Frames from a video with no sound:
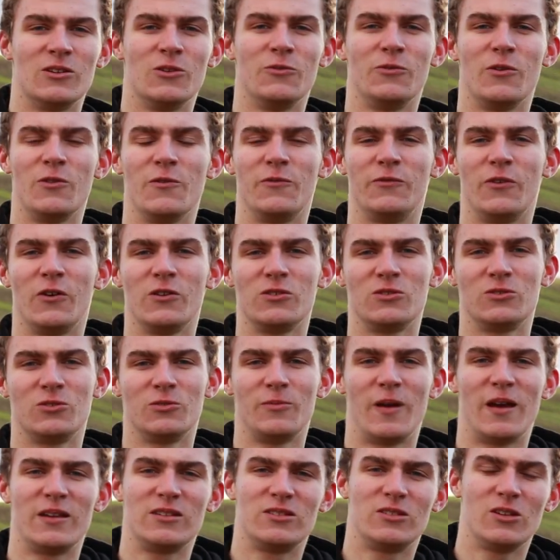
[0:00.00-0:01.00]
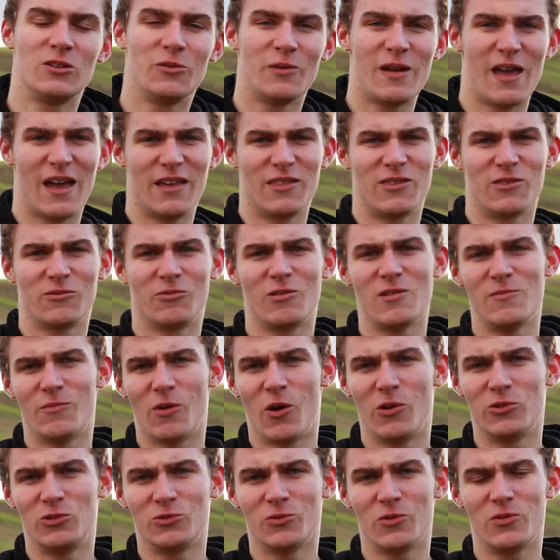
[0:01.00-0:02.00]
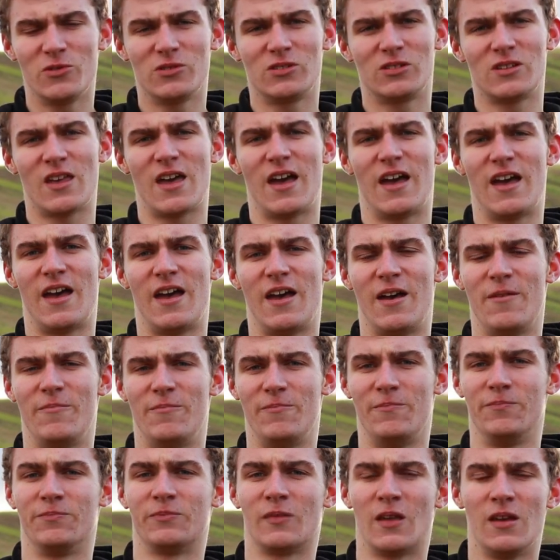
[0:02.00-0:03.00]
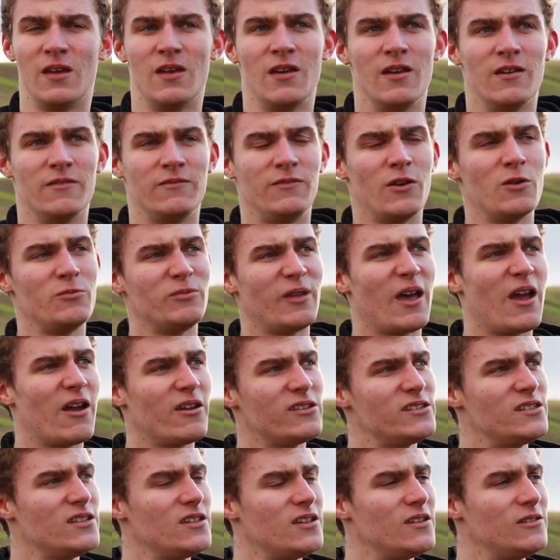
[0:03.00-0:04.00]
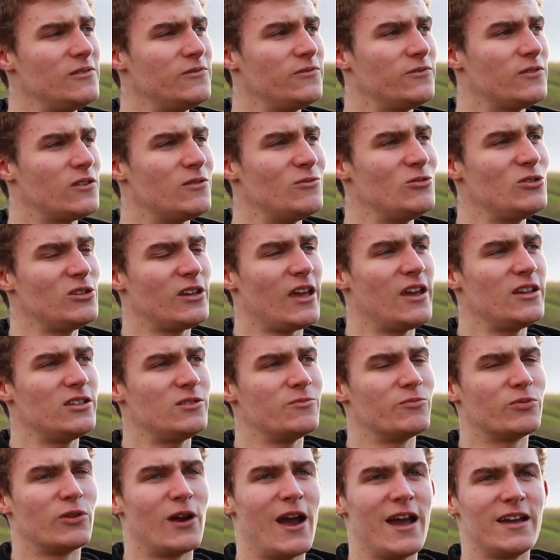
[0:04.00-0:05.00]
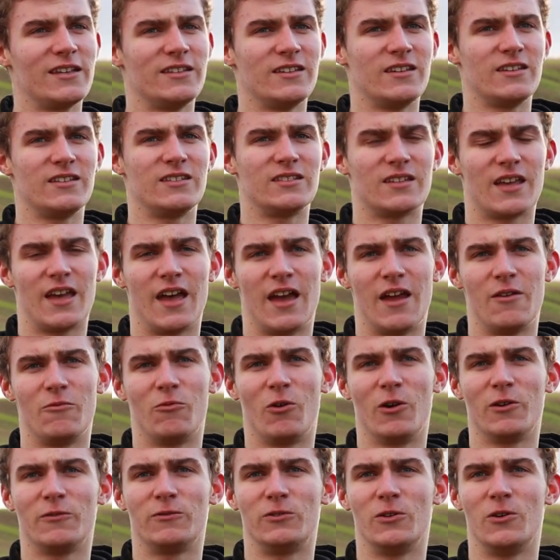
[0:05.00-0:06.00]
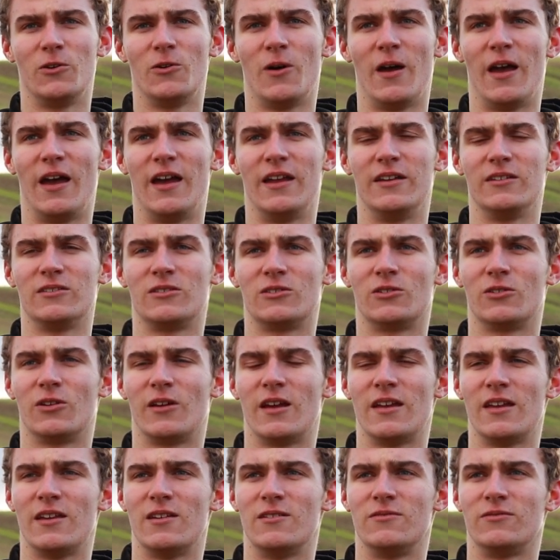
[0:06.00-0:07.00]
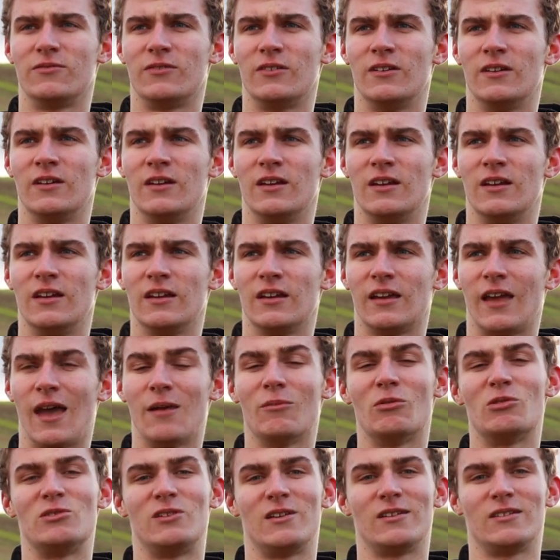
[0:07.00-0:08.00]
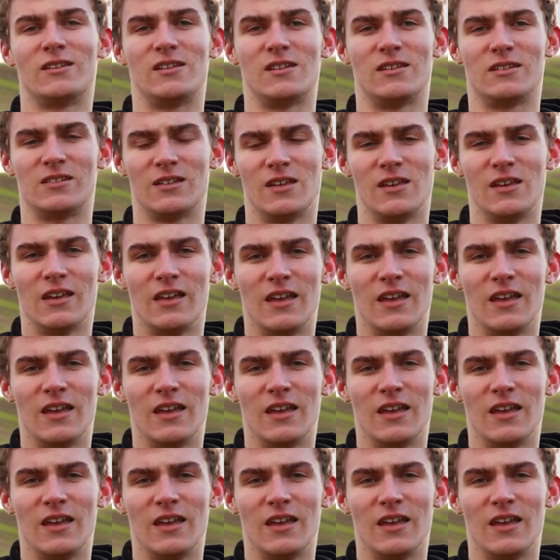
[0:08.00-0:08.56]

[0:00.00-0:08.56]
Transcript: So for the first trimester, we had three modules, um, film narrative, communication practice, and workflow and creative camera techniques.